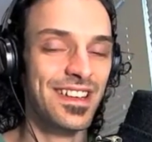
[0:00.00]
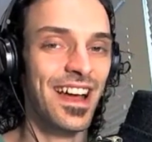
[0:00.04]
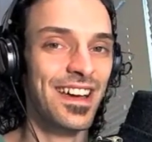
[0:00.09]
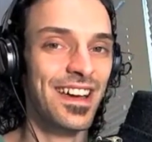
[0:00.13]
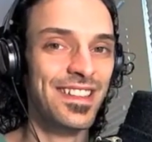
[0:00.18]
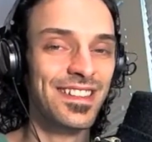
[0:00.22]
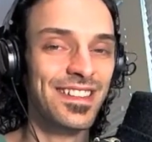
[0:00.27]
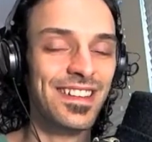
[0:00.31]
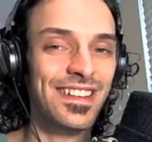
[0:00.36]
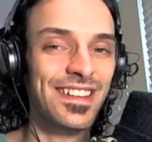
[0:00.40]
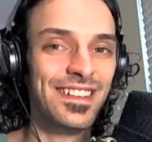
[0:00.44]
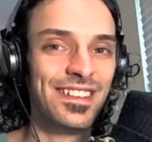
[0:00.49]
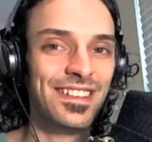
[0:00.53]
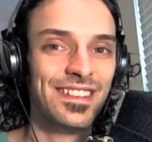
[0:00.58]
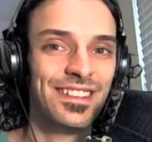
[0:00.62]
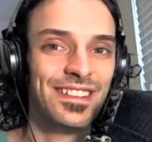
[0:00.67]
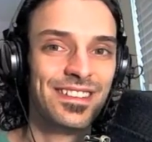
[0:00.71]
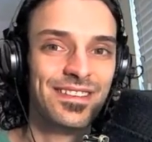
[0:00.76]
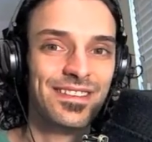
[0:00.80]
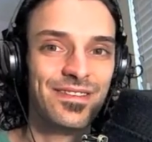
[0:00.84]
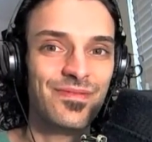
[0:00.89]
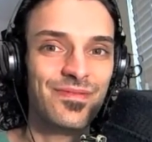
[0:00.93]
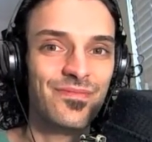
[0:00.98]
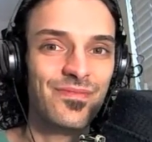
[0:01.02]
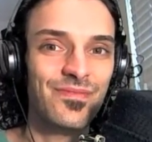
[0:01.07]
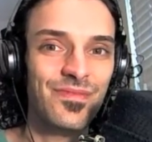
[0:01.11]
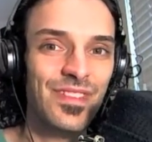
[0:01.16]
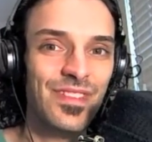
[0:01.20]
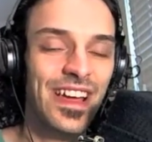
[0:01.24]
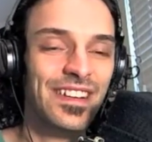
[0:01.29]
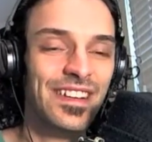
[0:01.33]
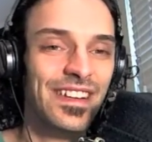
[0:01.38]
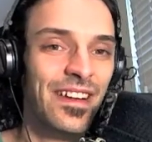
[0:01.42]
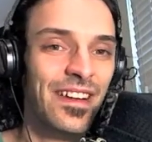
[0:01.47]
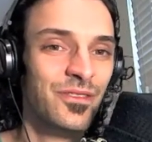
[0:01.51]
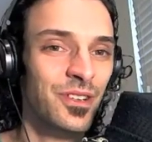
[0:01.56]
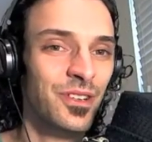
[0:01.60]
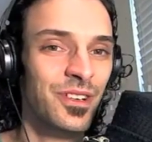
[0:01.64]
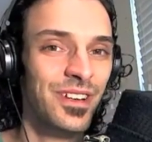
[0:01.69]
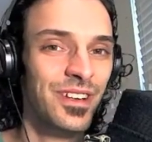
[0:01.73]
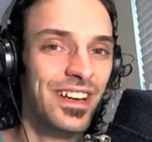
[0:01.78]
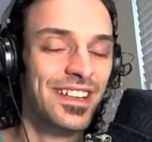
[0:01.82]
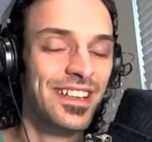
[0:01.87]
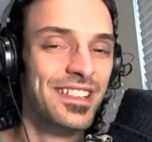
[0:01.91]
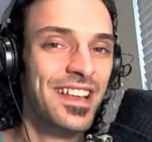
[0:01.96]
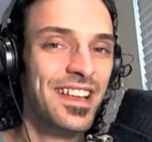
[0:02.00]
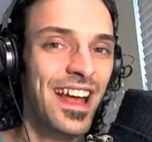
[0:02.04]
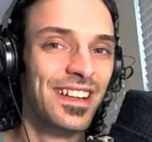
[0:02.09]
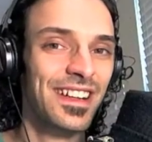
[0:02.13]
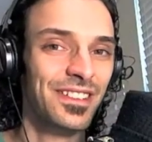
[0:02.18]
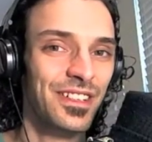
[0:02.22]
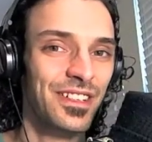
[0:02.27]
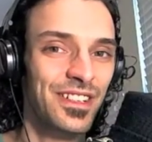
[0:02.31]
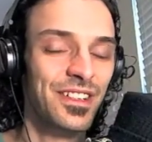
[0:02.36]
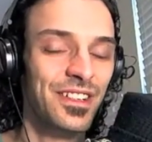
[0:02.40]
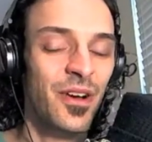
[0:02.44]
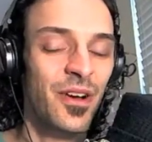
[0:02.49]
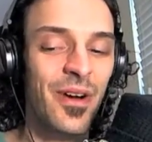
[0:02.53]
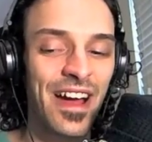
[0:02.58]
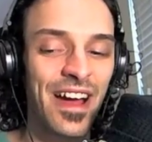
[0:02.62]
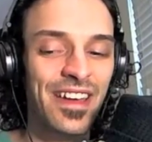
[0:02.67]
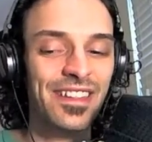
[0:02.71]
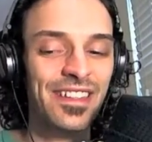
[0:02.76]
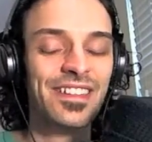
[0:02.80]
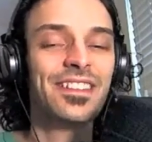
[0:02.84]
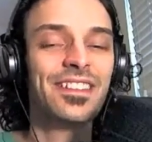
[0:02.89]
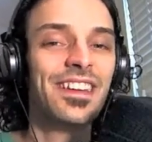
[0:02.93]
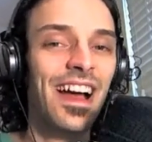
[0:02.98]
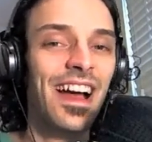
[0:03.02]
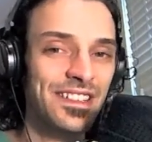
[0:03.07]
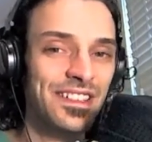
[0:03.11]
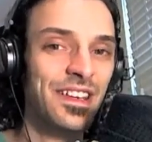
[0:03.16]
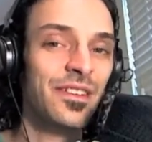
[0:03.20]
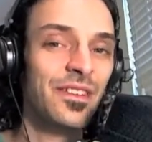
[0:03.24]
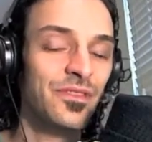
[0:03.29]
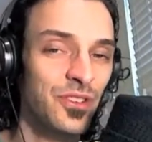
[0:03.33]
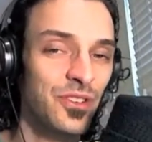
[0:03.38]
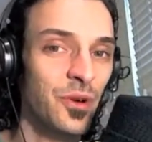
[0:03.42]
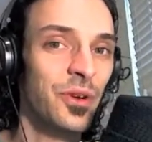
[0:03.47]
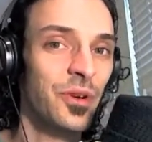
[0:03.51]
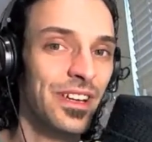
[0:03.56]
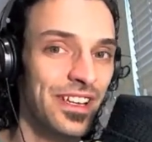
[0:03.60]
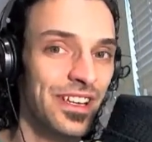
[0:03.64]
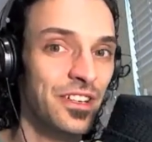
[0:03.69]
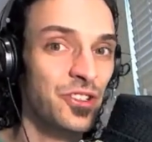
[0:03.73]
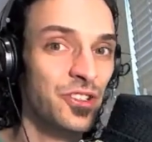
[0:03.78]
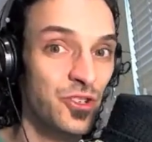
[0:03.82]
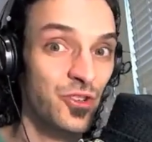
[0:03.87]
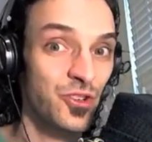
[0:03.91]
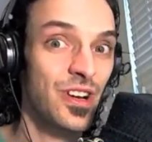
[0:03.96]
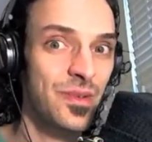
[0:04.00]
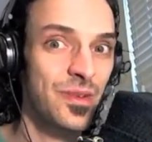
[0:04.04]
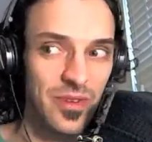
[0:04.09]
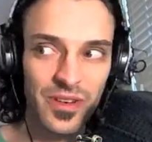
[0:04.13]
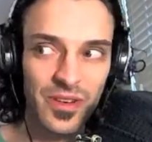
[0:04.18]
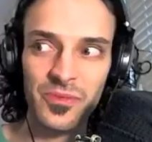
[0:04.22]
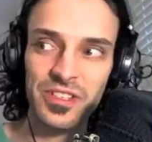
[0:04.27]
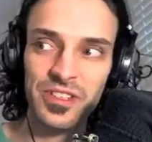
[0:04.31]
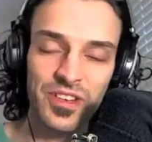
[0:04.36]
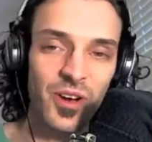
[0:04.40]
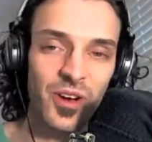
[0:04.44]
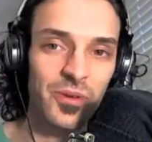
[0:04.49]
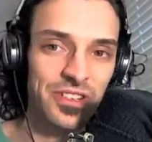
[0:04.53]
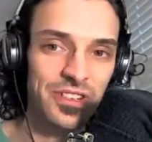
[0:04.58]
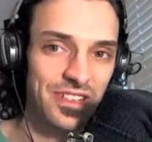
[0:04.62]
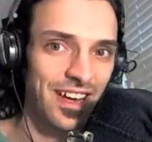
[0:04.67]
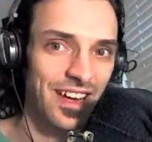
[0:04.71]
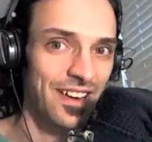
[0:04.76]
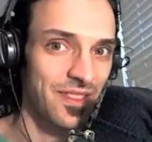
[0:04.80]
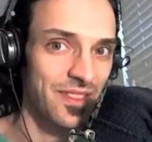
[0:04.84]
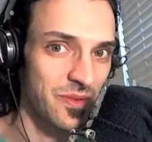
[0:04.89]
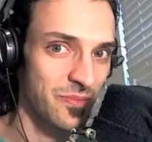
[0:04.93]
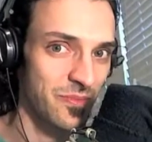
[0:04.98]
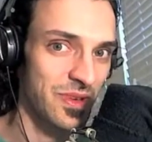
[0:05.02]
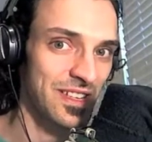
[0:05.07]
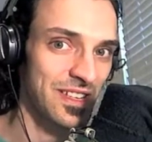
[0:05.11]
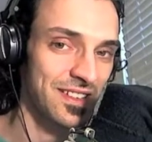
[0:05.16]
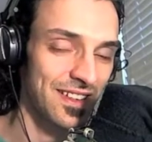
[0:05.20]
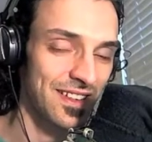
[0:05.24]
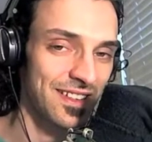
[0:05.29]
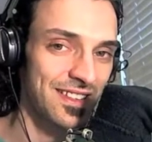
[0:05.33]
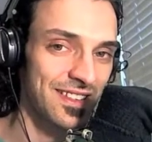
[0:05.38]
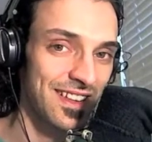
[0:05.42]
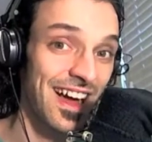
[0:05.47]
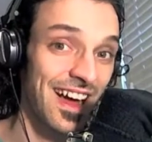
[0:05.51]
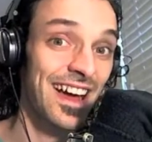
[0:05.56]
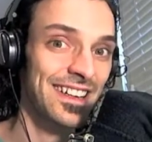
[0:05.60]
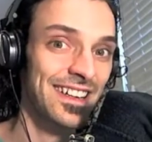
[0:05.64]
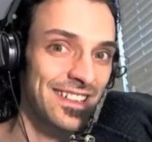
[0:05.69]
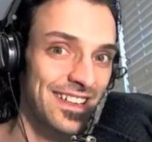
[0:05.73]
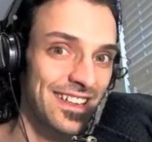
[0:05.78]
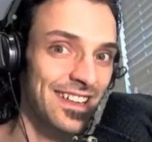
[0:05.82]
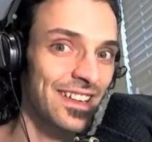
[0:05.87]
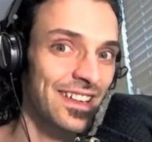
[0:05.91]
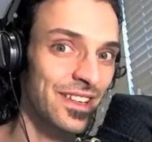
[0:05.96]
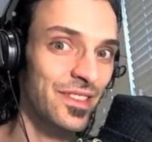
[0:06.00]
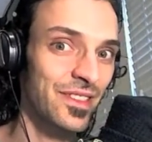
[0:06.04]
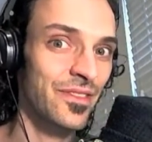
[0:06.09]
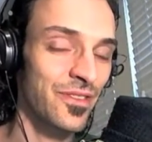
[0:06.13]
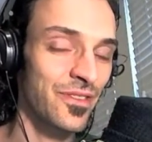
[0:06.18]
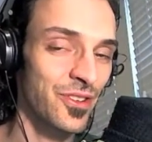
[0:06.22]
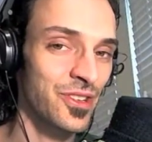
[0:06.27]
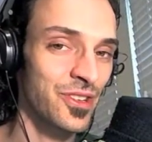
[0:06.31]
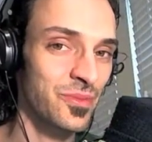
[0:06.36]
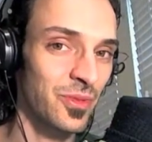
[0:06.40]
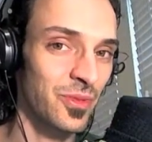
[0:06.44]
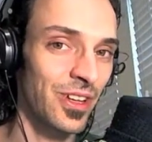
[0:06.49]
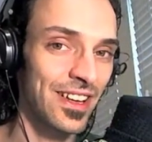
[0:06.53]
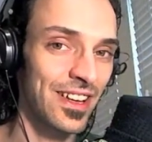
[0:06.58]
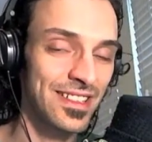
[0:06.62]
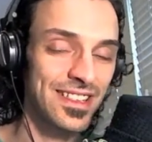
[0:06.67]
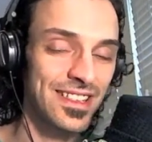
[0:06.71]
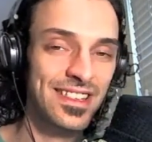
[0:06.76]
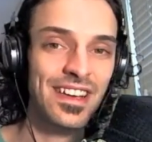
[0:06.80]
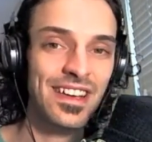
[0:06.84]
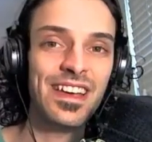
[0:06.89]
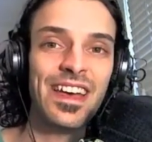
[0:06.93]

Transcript: I think they never exactly, you know, I think the idea of doing it streaming was always kind of the business idea in the first place.